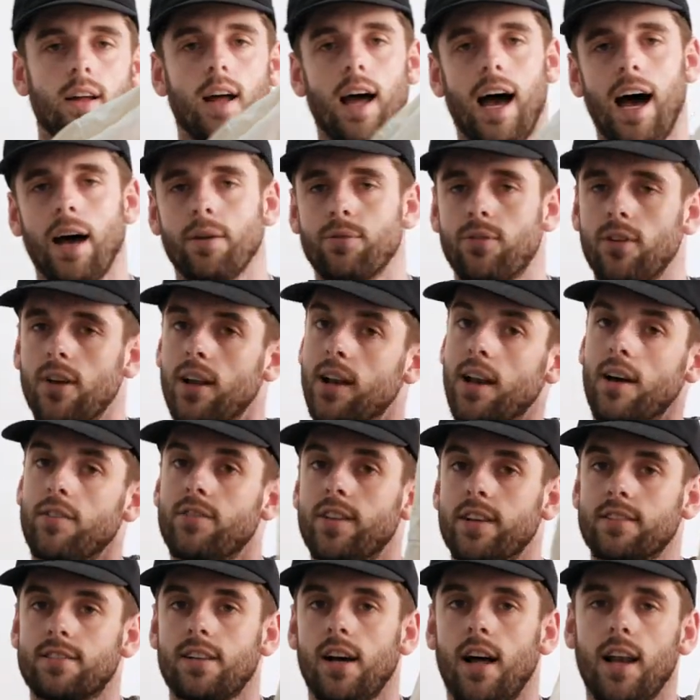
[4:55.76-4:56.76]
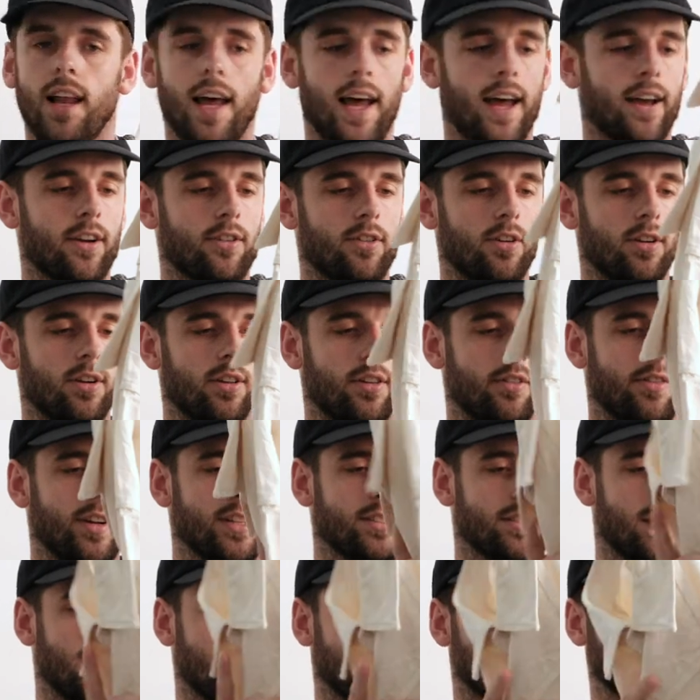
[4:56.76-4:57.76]
I absolutely love this colour, ecru. The
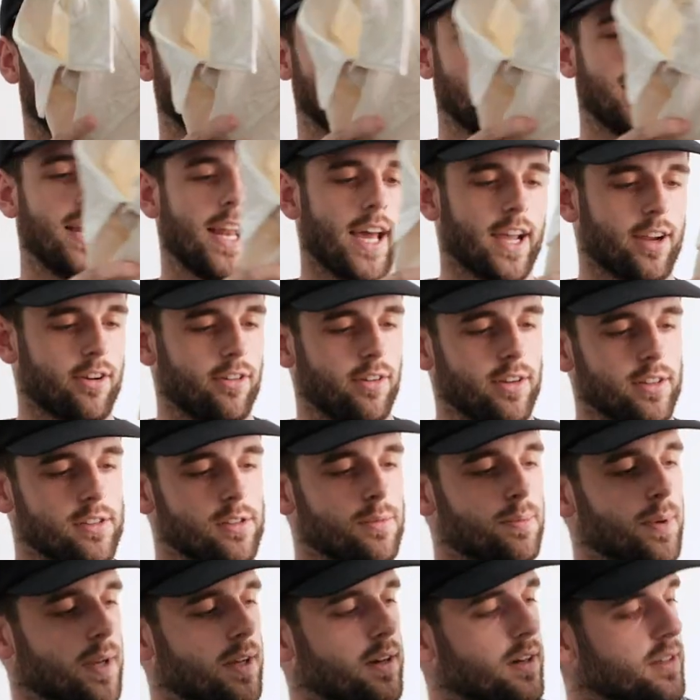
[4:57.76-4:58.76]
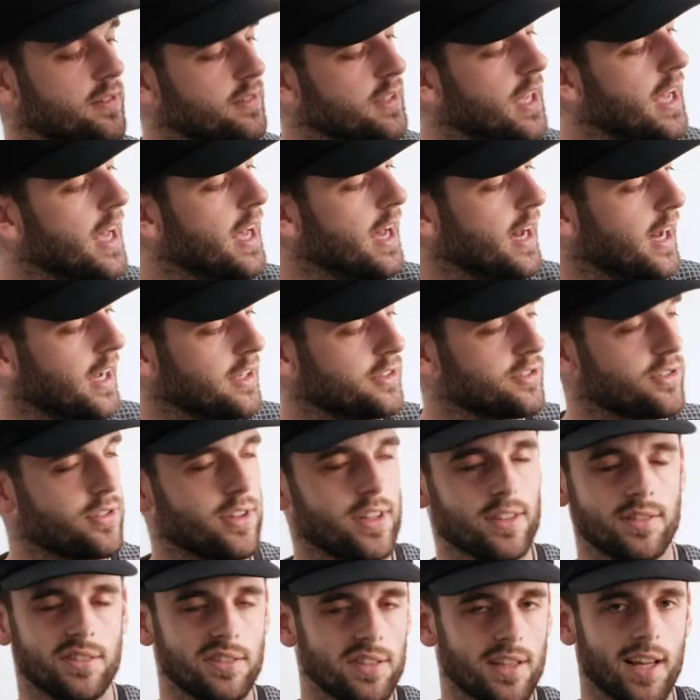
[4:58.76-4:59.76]
reason I got it in ecru is because I just
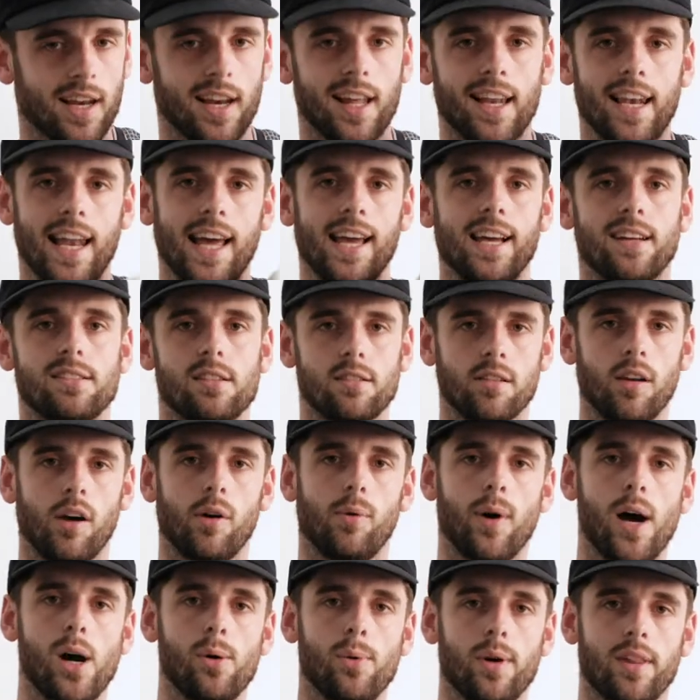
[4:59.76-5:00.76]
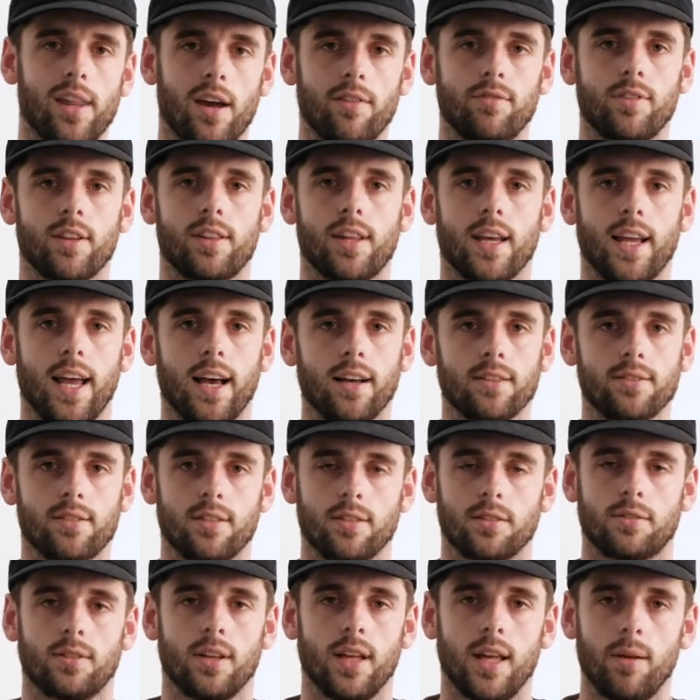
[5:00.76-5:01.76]
thought this is going to layer so well with everything else
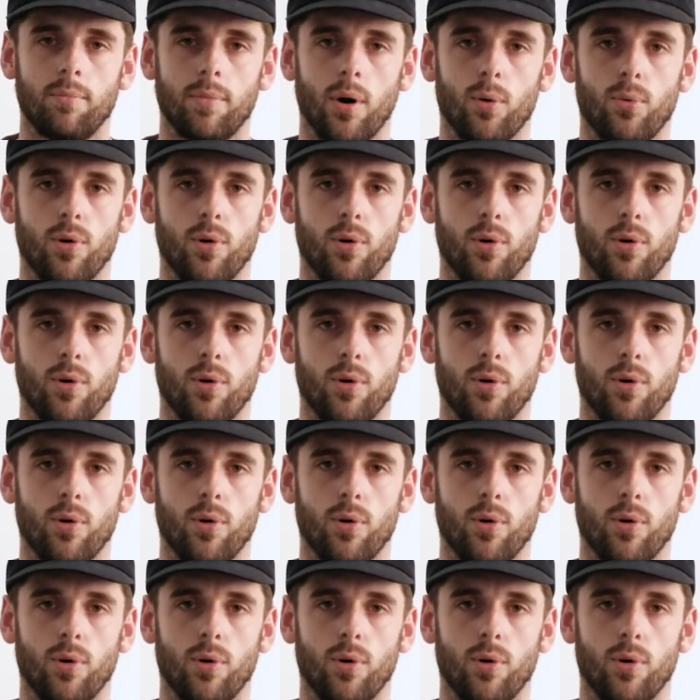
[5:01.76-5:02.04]
that's in my